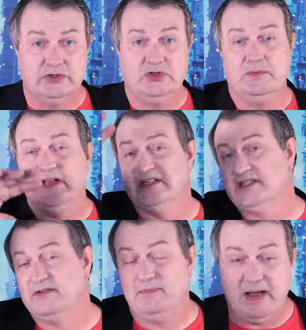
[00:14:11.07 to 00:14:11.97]
to my
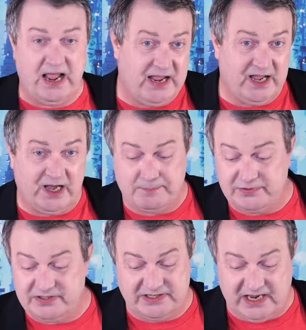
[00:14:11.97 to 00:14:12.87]
display
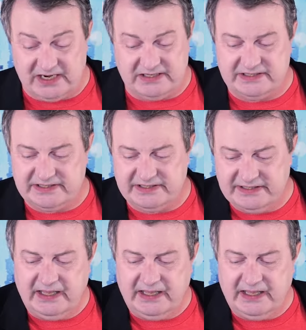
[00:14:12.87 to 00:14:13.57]
upstairs.